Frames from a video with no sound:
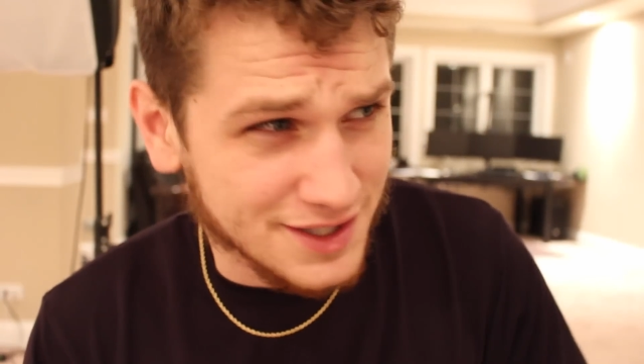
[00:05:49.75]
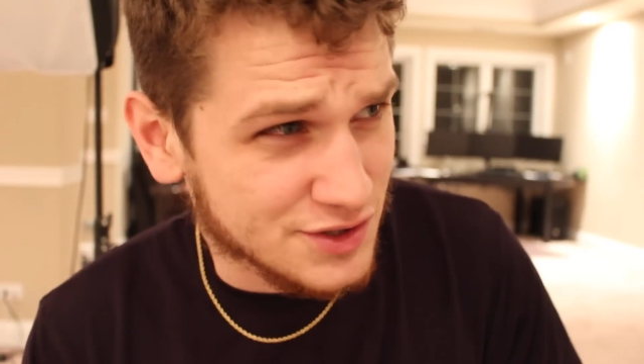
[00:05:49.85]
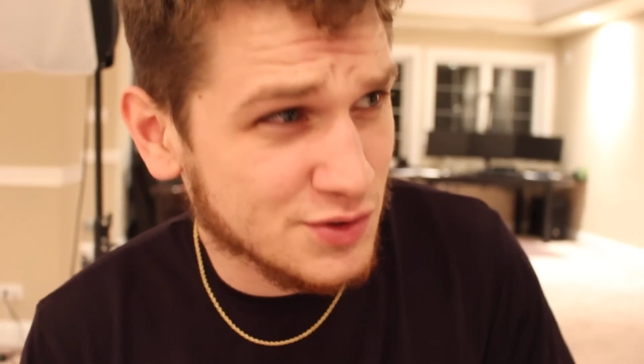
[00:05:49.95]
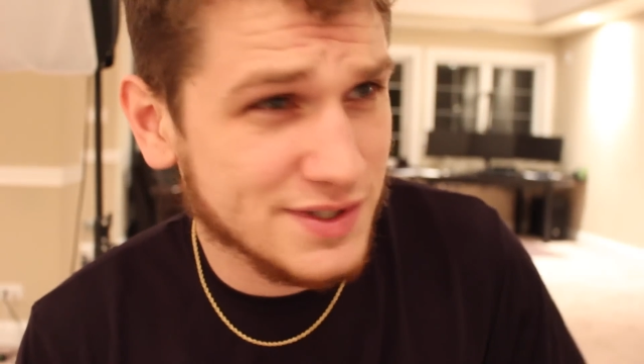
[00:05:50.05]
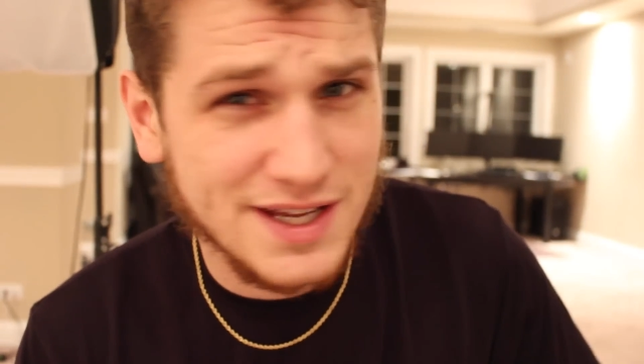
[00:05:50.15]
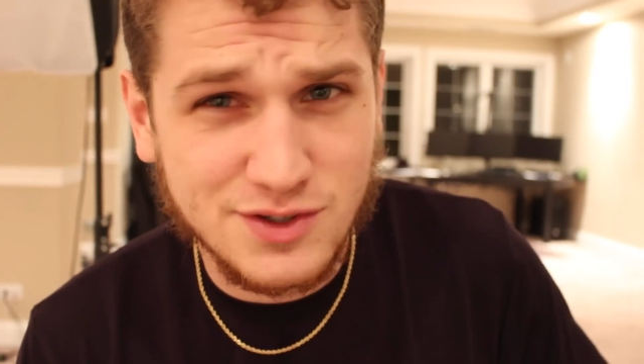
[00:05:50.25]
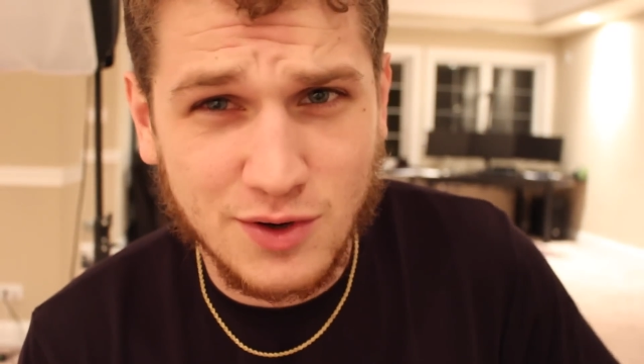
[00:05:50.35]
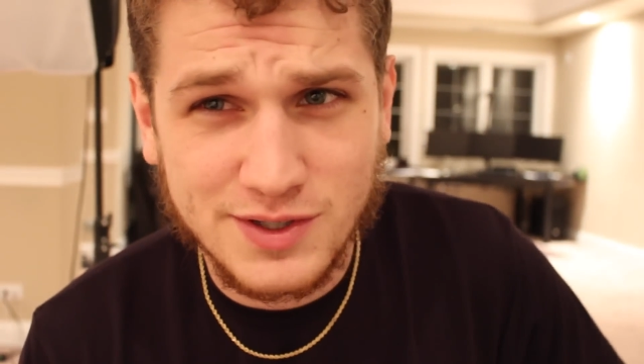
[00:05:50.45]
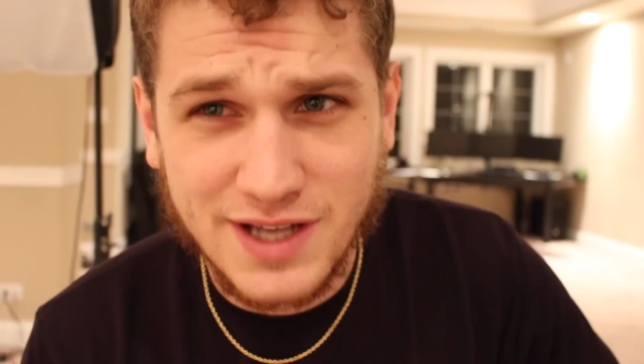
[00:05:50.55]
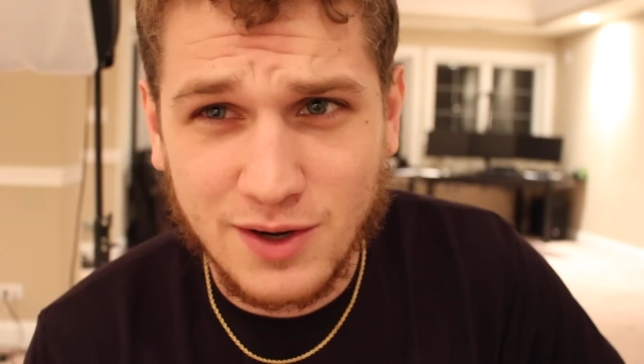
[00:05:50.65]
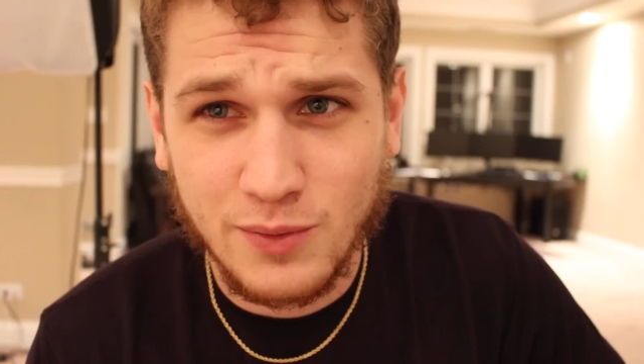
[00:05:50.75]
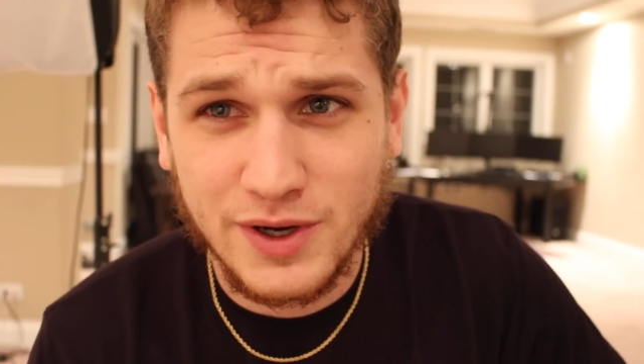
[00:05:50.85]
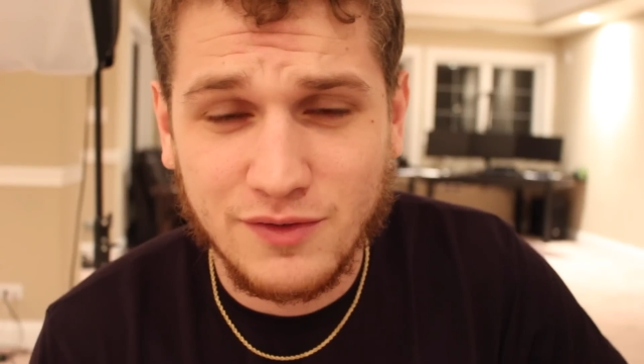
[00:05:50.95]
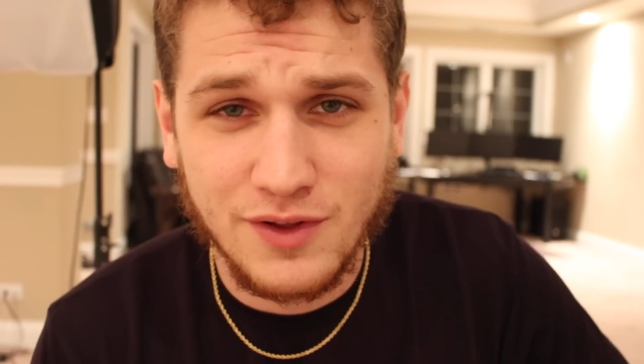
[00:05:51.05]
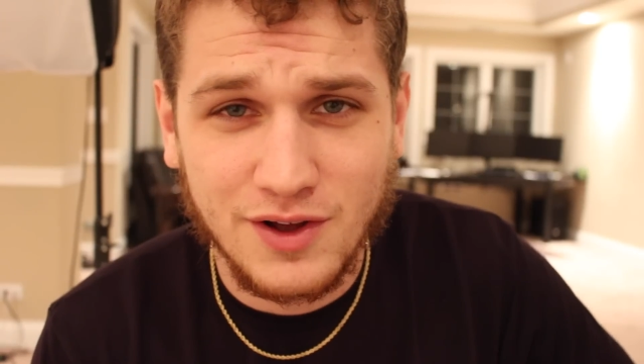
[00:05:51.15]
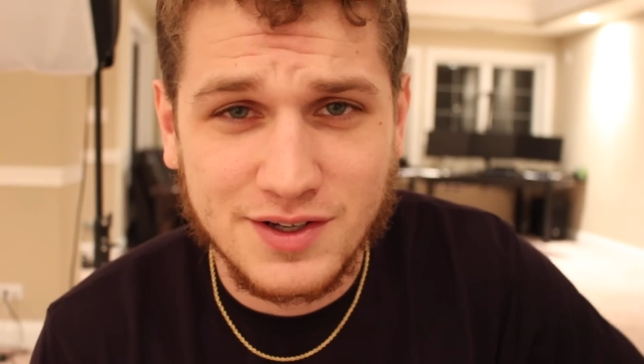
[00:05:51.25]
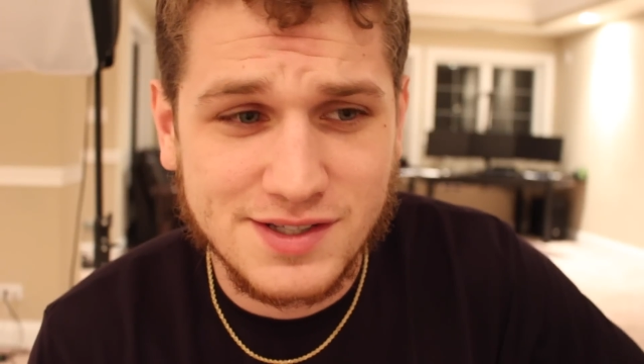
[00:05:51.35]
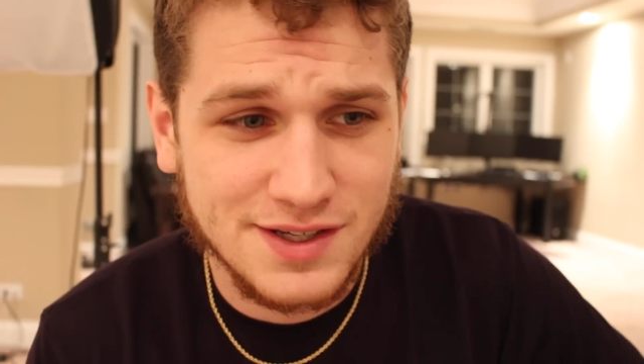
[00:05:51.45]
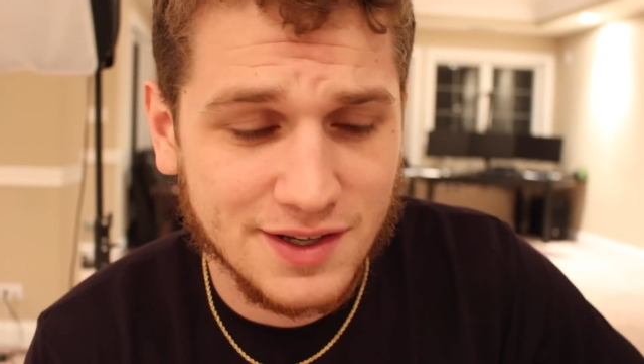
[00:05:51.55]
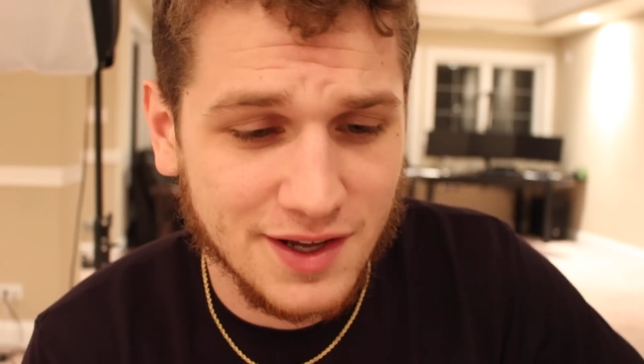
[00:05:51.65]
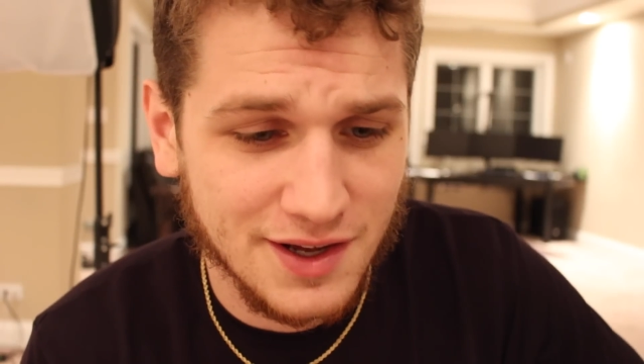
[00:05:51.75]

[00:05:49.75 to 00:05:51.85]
Tuesdays are always kind of weird vlogs,